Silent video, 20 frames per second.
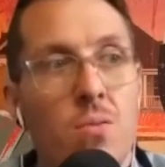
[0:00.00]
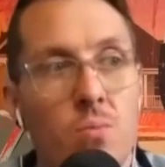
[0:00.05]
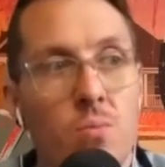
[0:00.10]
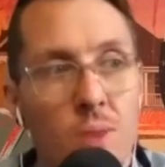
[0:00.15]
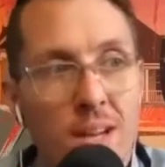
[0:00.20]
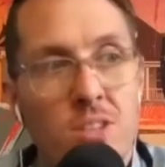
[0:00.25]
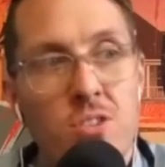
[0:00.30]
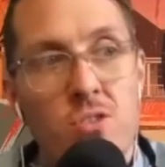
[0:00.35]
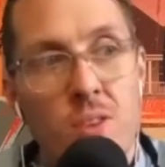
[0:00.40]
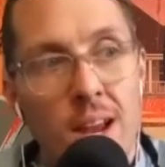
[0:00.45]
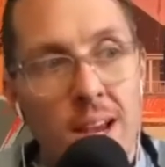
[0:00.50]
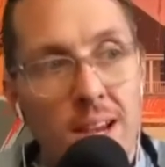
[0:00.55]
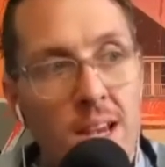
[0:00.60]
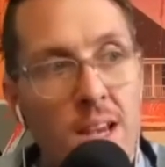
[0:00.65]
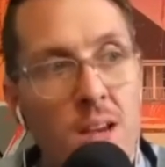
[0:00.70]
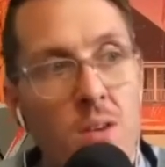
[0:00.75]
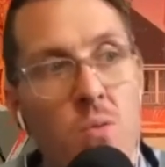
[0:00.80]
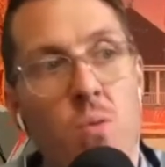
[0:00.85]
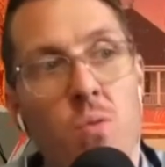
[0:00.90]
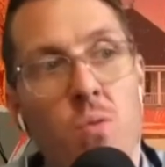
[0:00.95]
Red
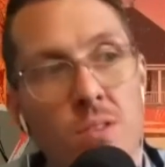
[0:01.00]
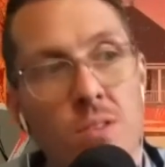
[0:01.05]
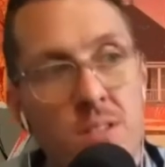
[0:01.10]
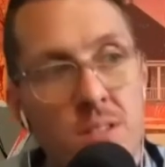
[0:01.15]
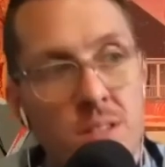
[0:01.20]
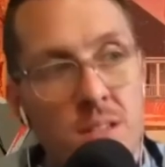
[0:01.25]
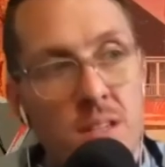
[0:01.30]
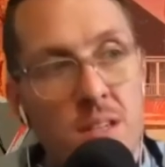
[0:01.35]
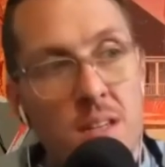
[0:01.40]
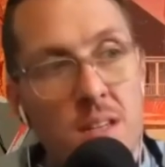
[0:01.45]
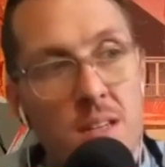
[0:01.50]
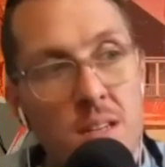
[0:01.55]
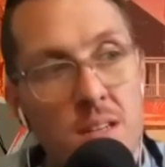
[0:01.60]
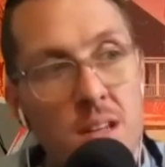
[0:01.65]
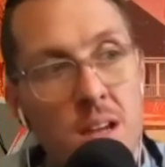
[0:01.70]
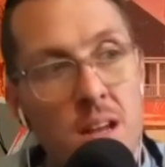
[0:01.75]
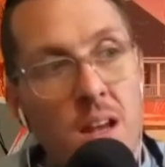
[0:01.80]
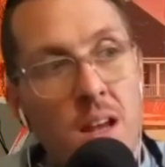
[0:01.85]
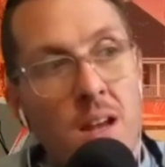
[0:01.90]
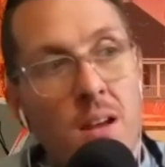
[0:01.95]
Dragon, Quarantine,